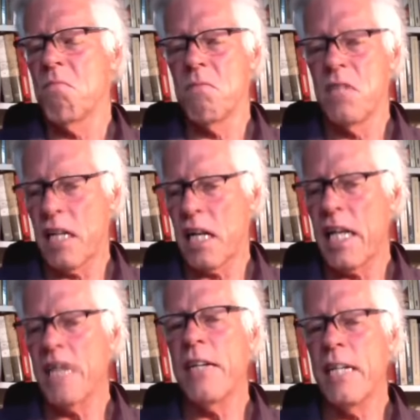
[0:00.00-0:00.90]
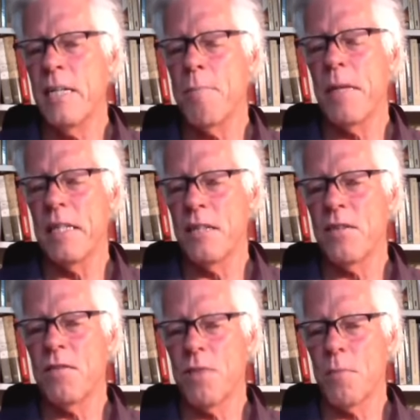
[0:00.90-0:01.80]
declaring
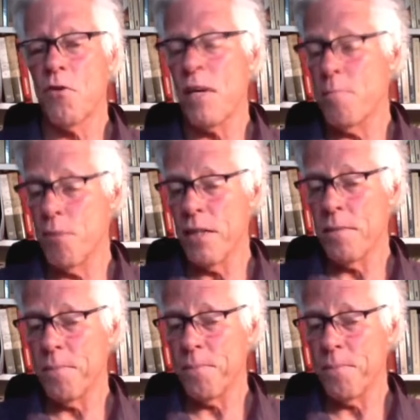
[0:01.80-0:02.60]
independence from Great Britain.